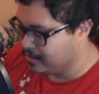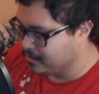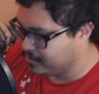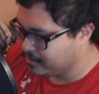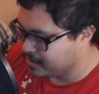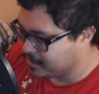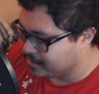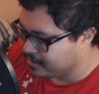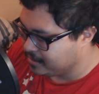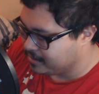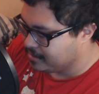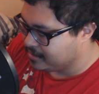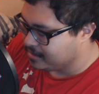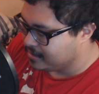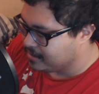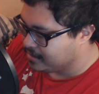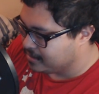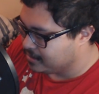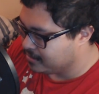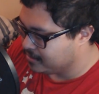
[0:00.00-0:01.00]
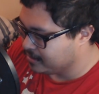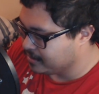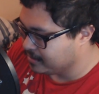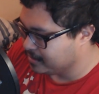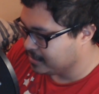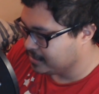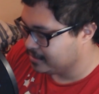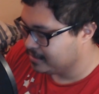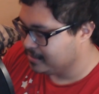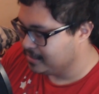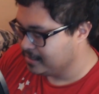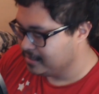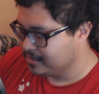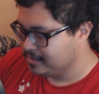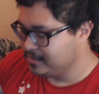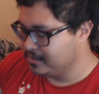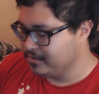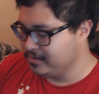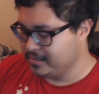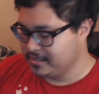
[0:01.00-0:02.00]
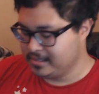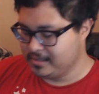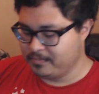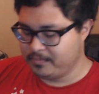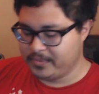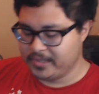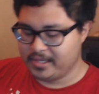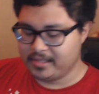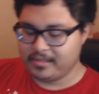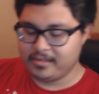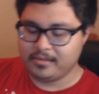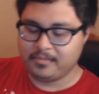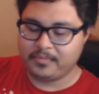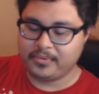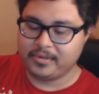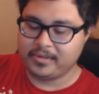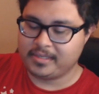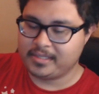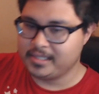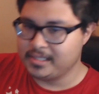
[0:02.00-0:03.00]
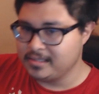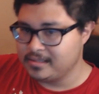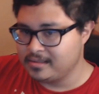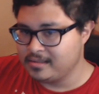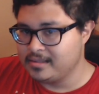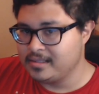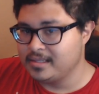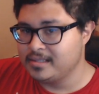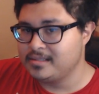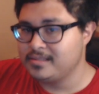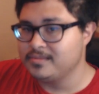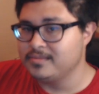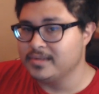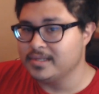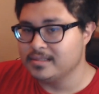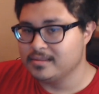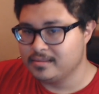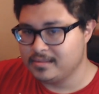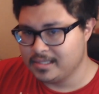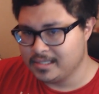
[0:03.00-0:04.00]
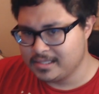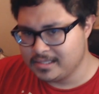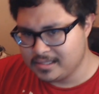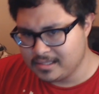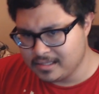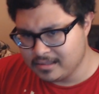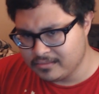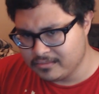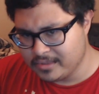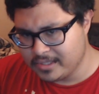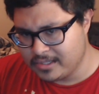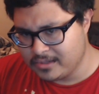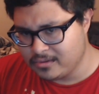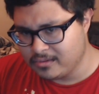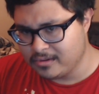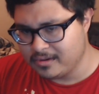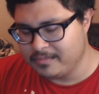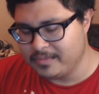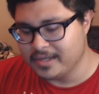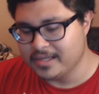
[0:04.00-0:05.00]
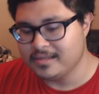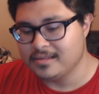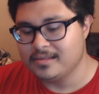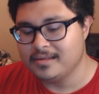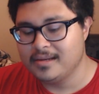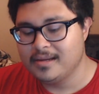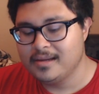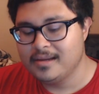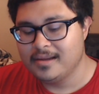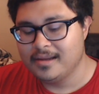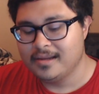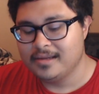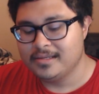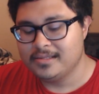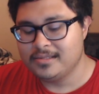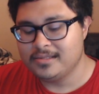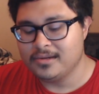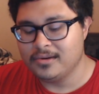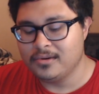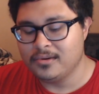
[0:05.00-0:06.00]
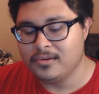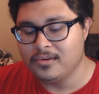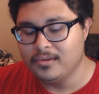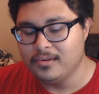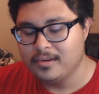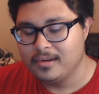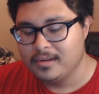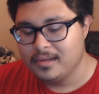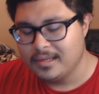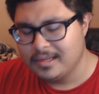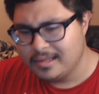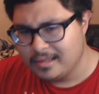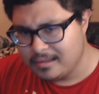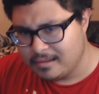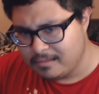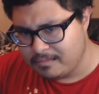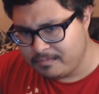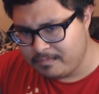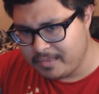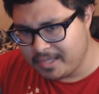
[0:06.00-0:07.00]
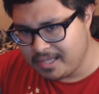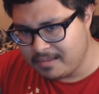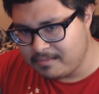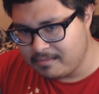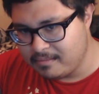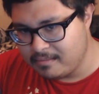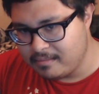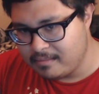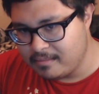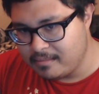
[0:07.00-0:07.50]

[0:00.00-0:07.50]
Okay. Okay. So the button you push is this one. It's the record button. So, beep.